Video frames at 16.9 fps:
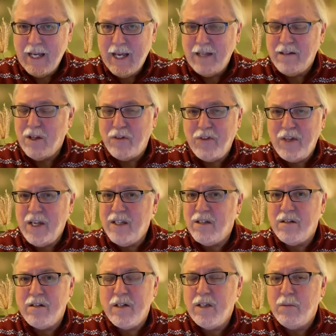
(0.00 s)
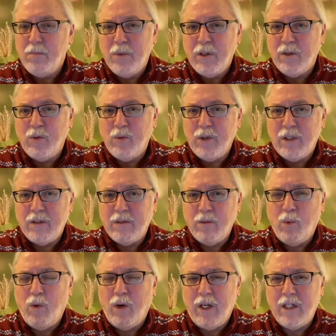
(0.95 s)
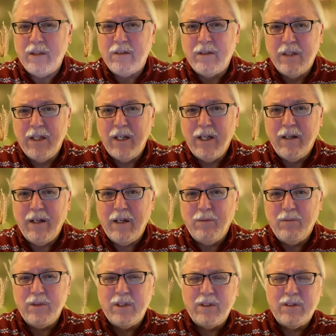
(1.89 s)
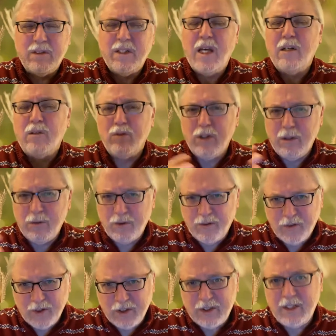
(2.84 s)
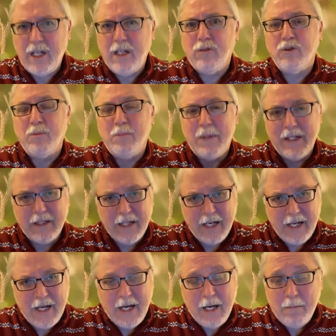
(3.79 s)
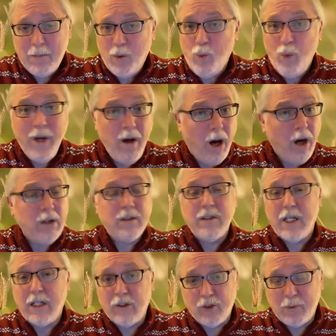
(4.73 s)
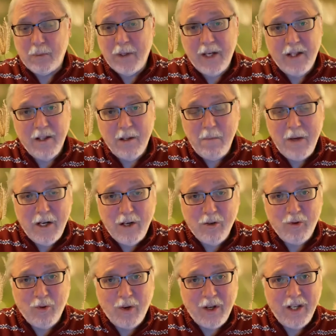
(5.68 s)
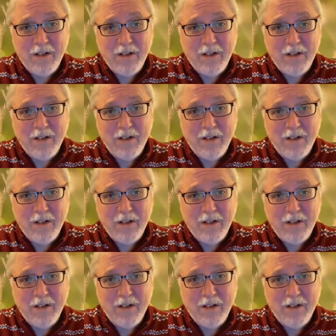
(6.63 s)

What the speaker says: And the thesis of the book was for salesmen, but we are salesmen in the ministry.